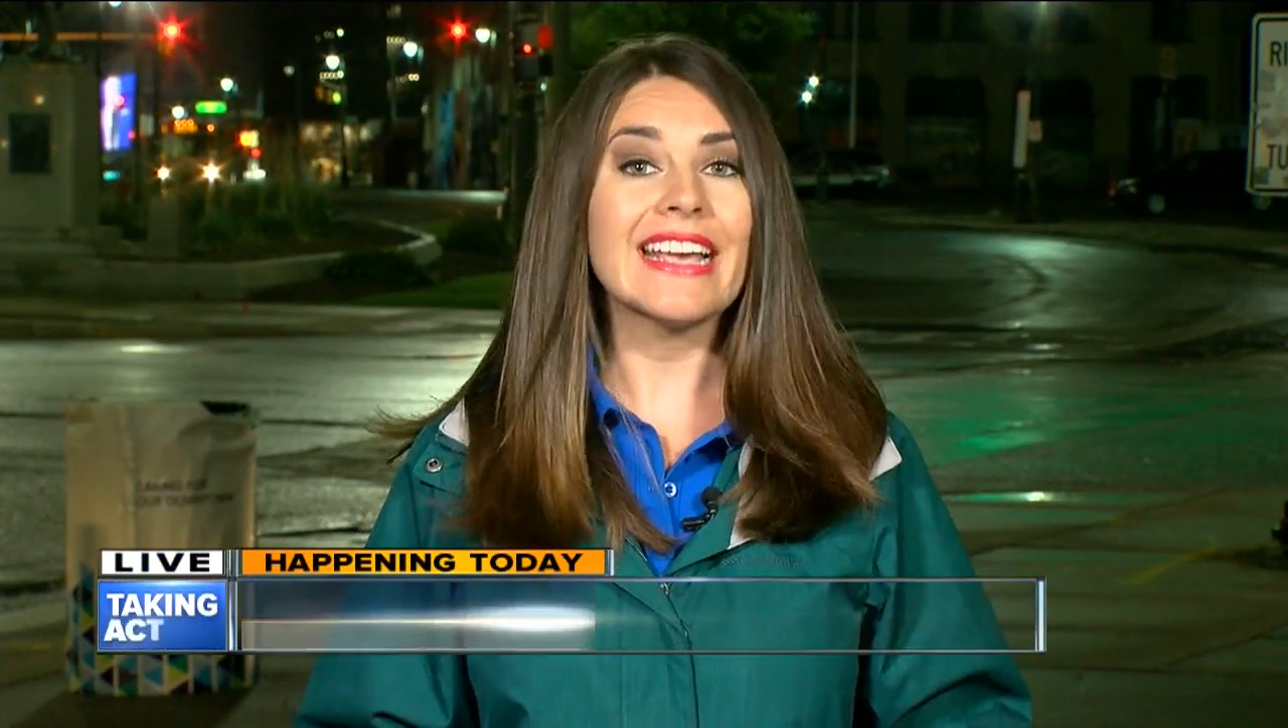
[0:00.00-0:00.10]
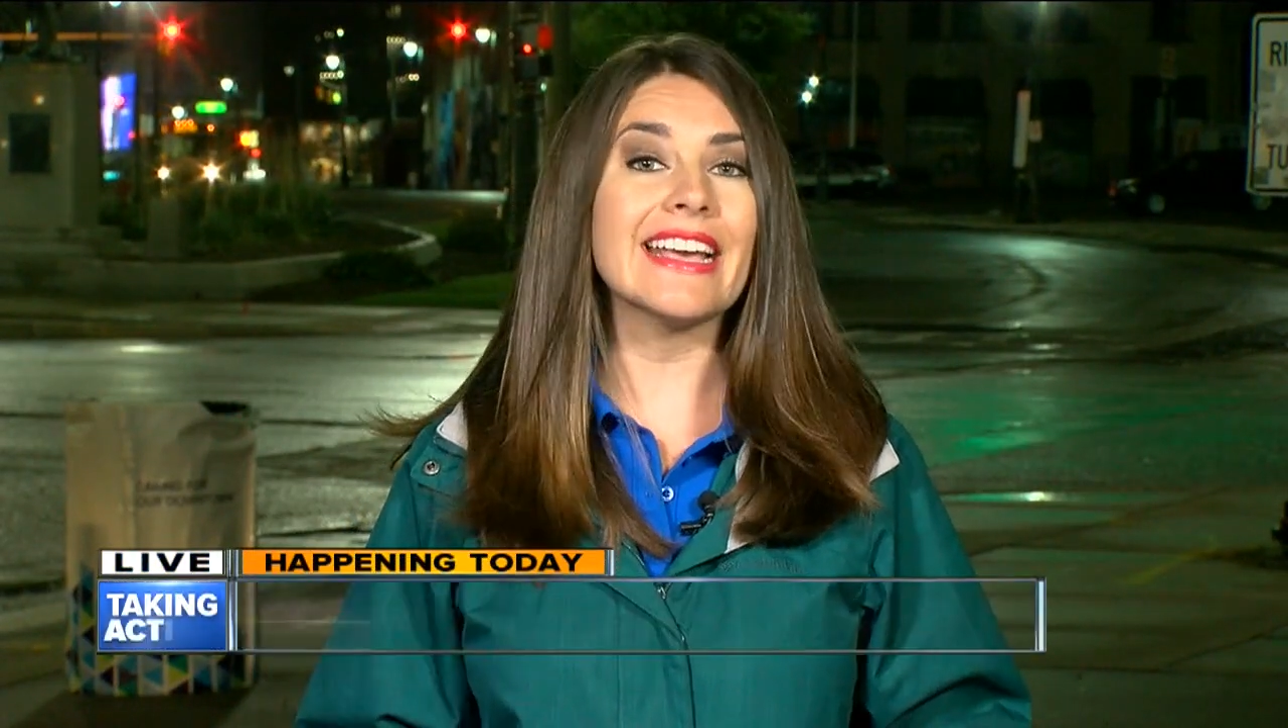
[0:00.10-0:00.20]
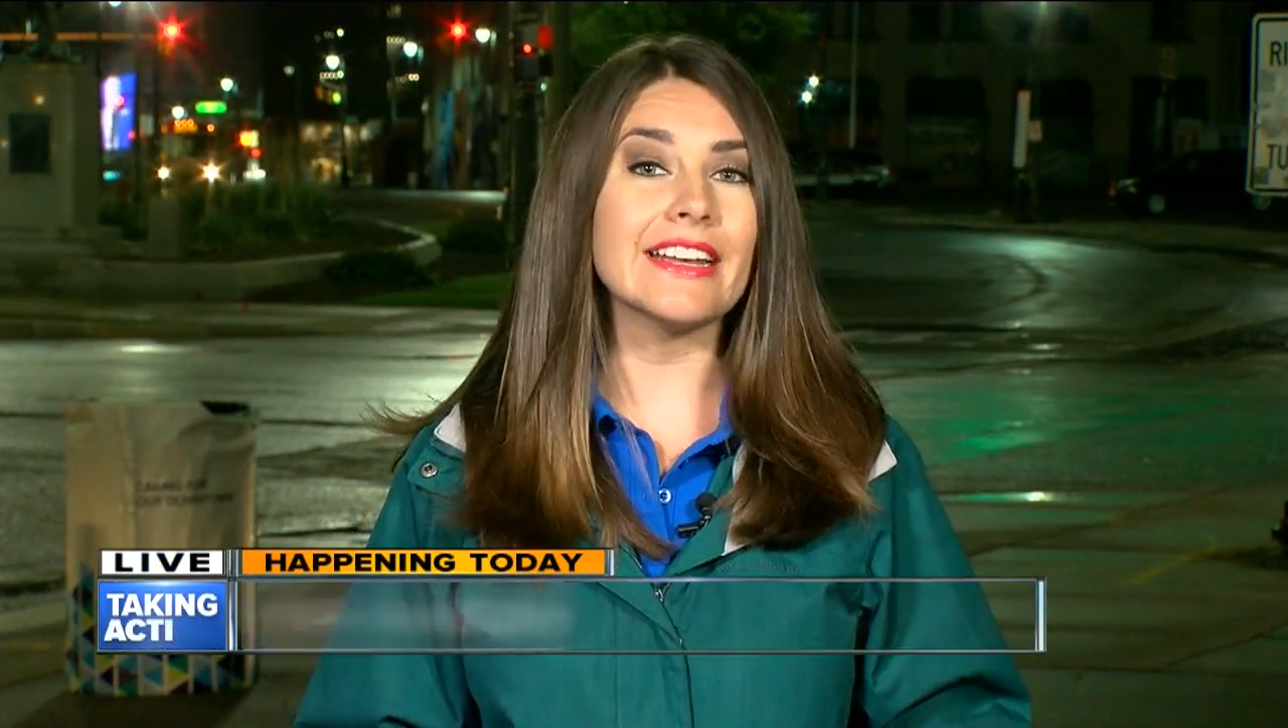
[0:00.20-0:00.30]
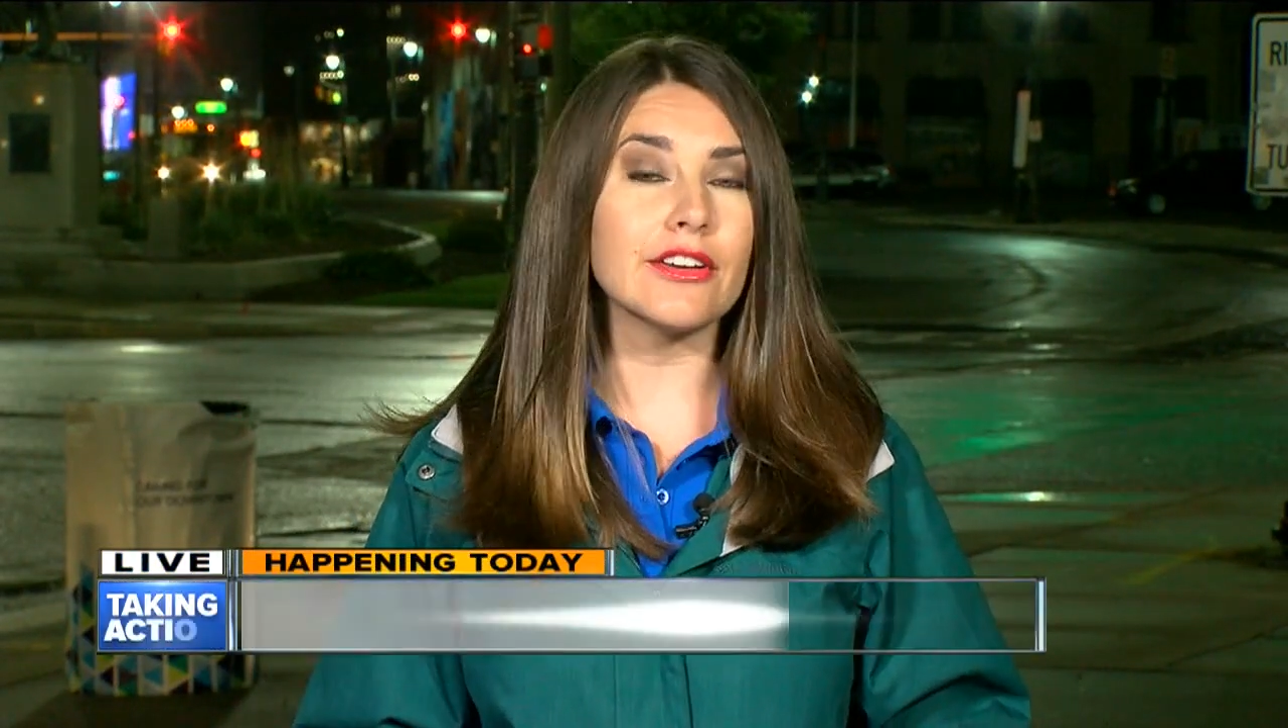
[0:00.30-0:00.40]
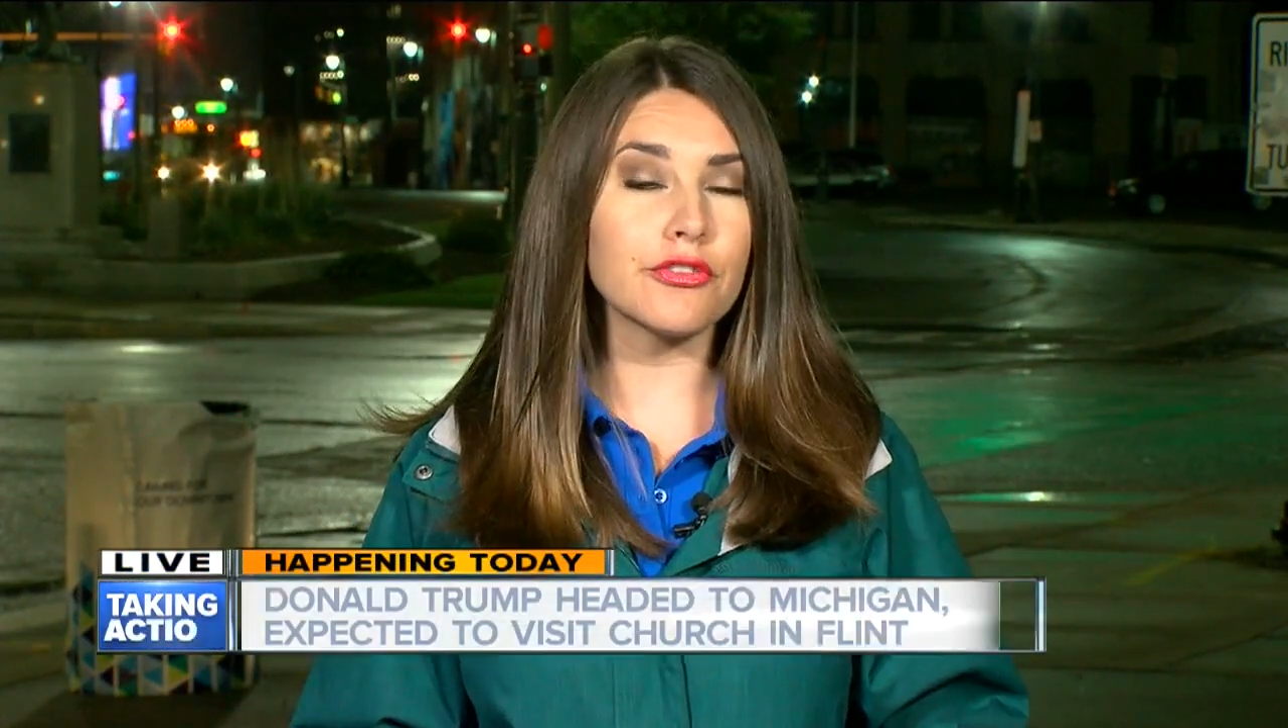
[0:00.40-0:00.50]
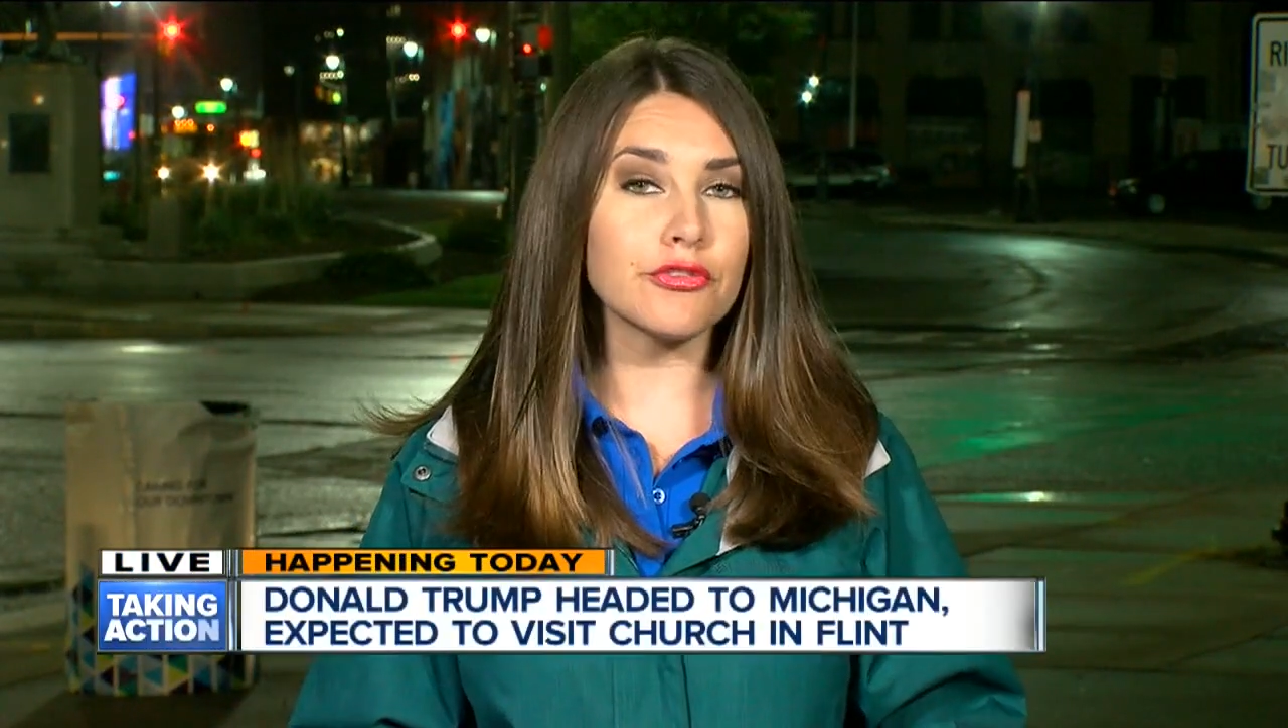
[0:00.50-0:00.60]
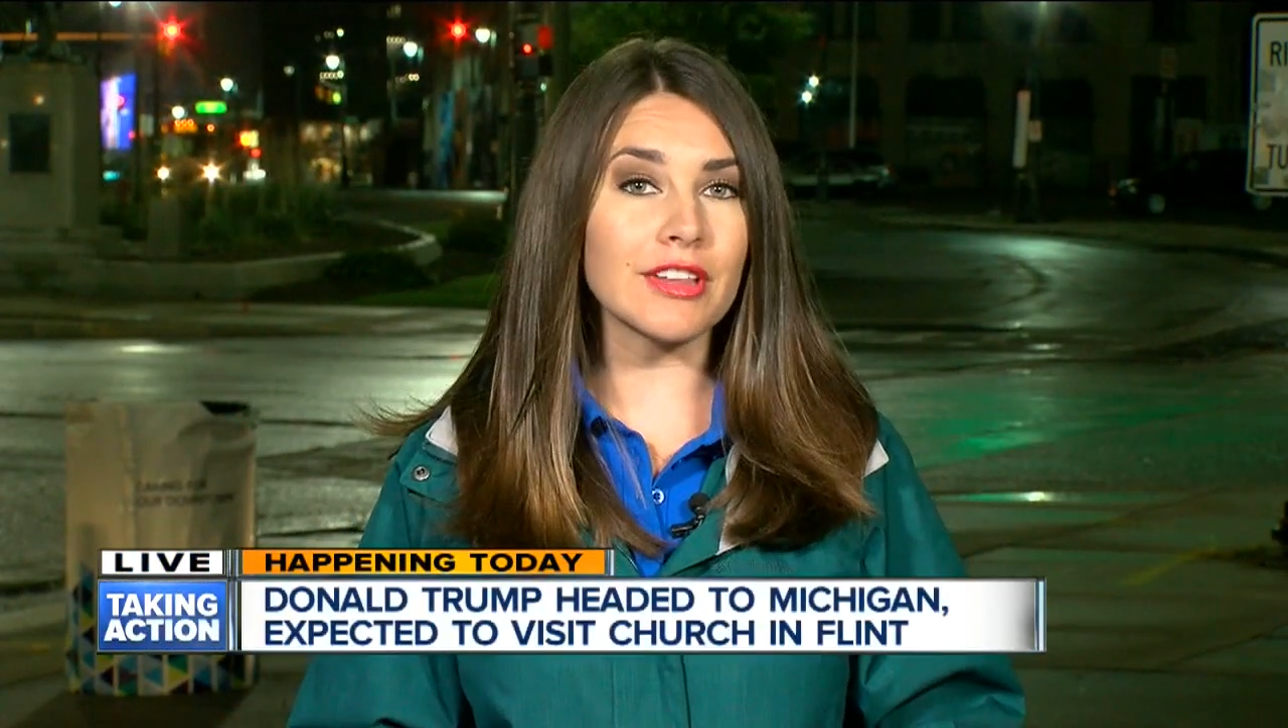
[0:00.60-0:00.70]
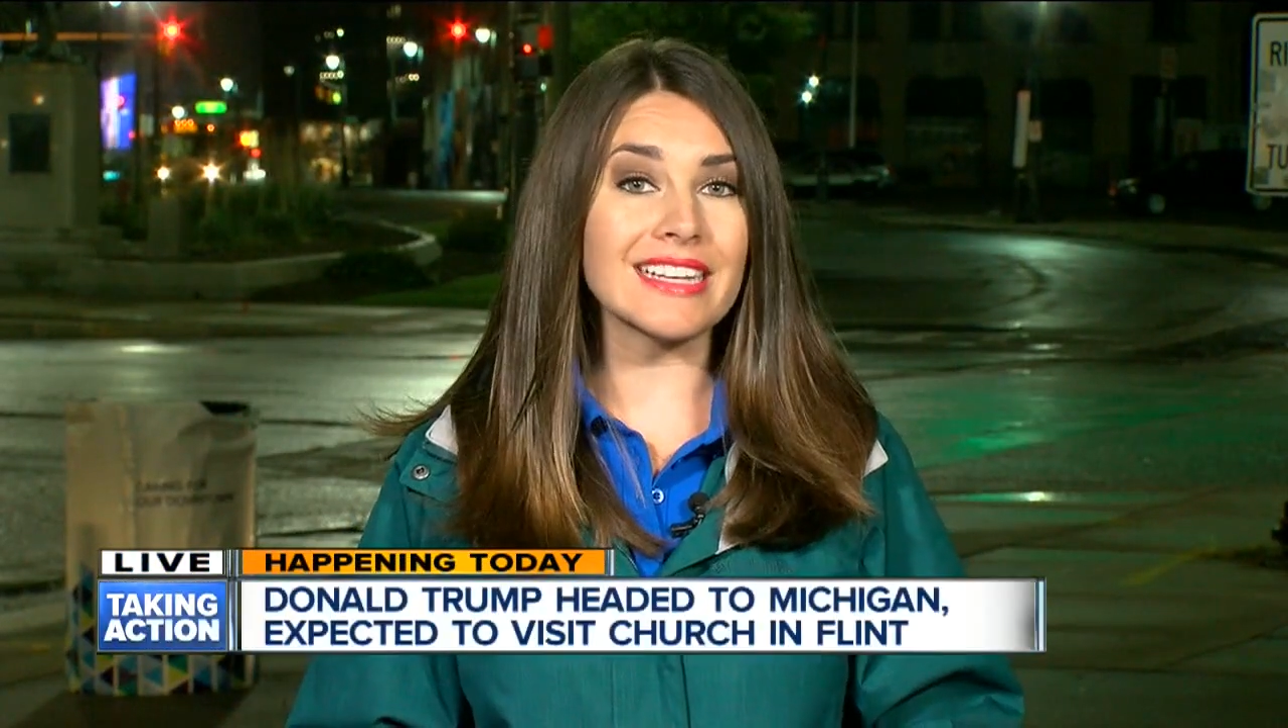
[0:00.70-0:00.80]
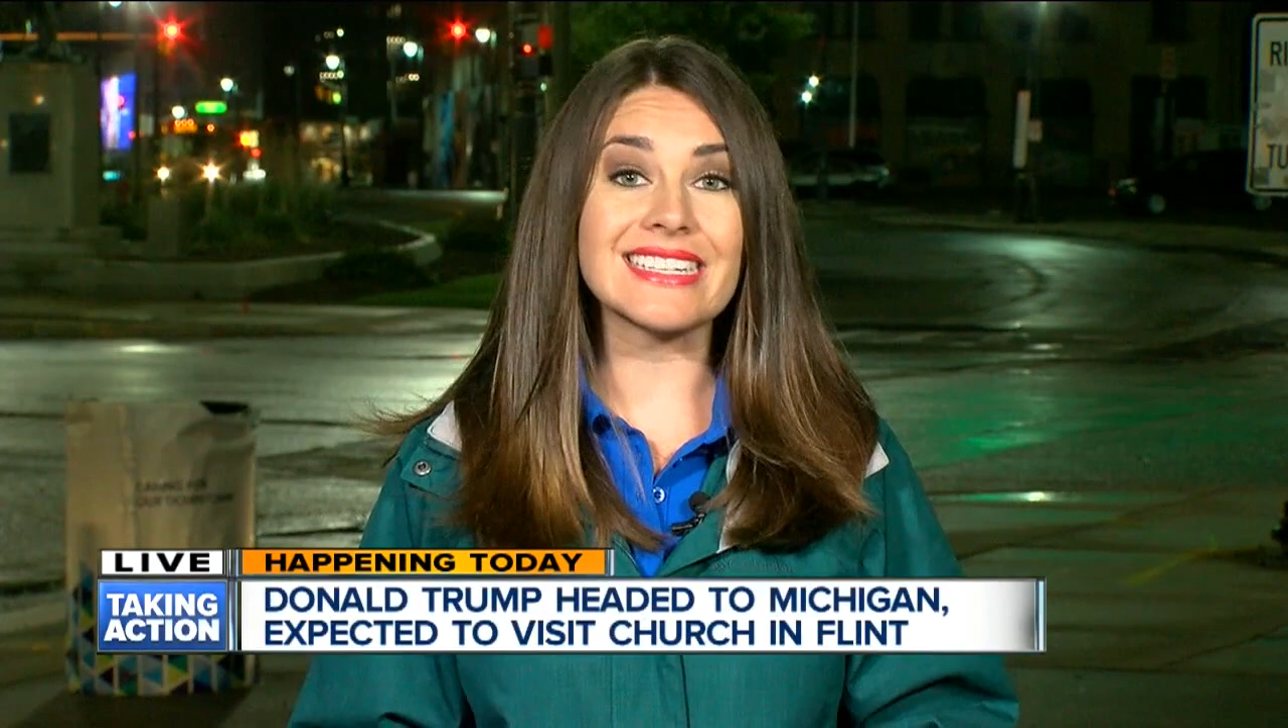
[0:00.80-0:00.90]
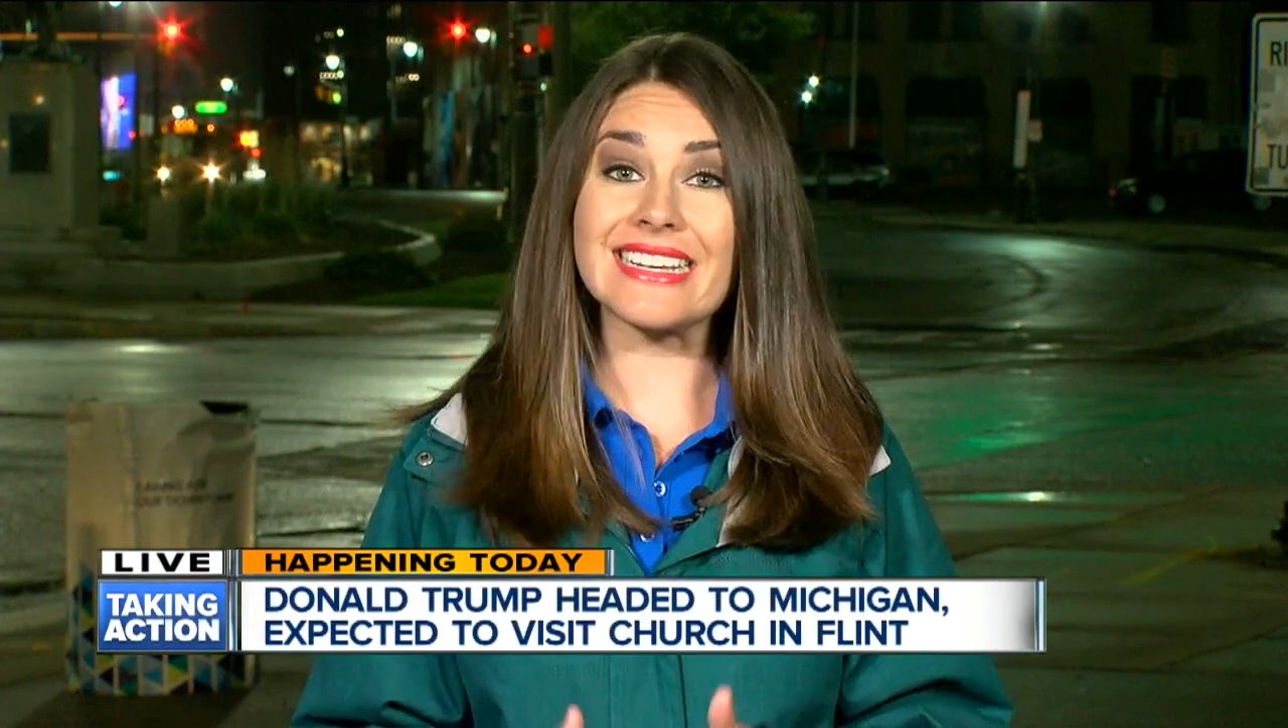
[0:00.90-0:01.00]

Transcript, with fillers: in Flint.